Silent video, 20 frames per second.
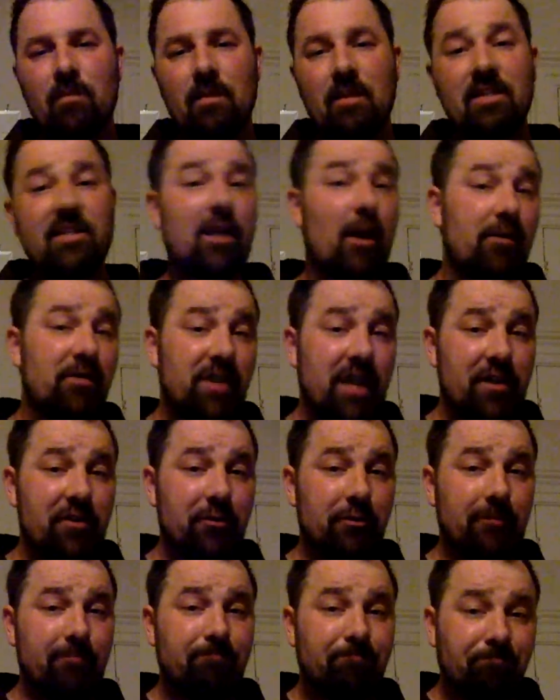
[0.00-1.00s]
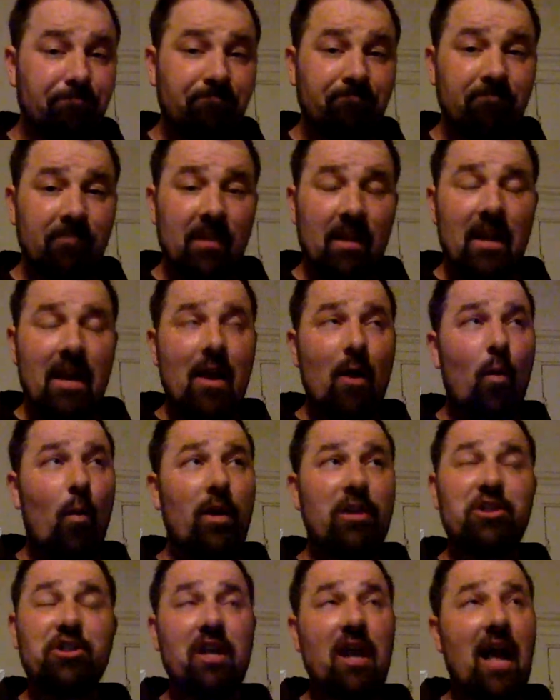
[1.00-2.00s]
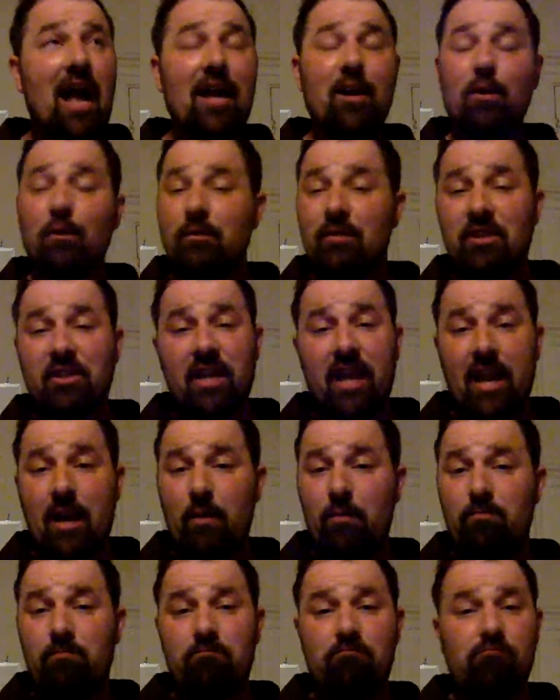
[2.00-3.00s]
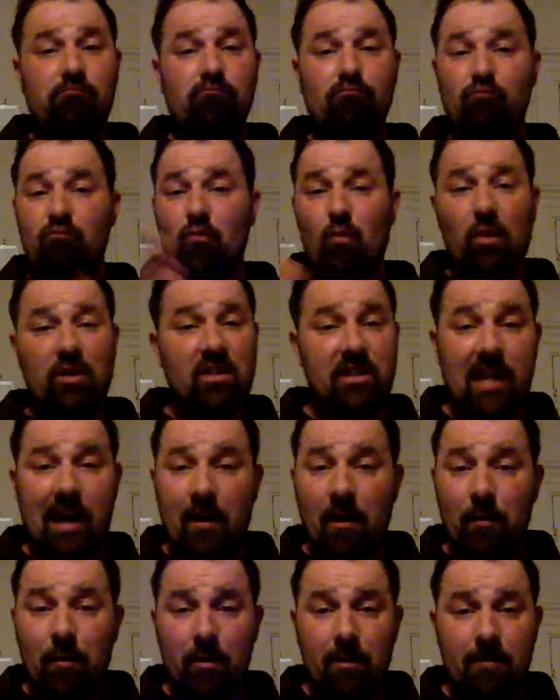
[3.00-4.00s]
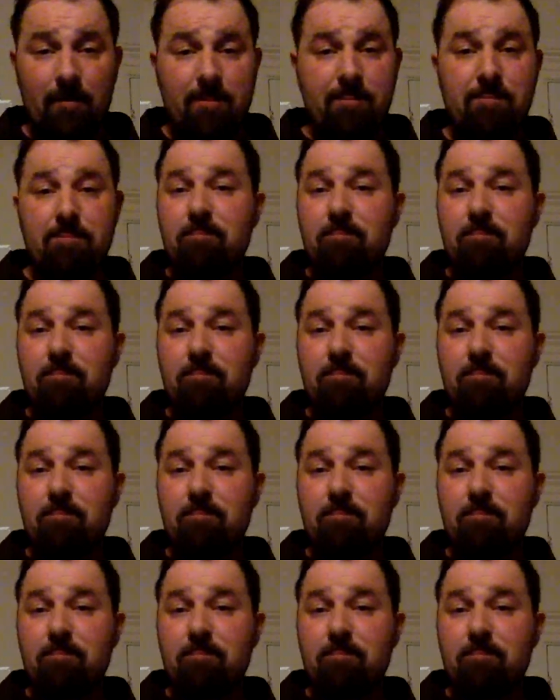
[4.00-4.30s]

self-centered, which I don't say was terrible.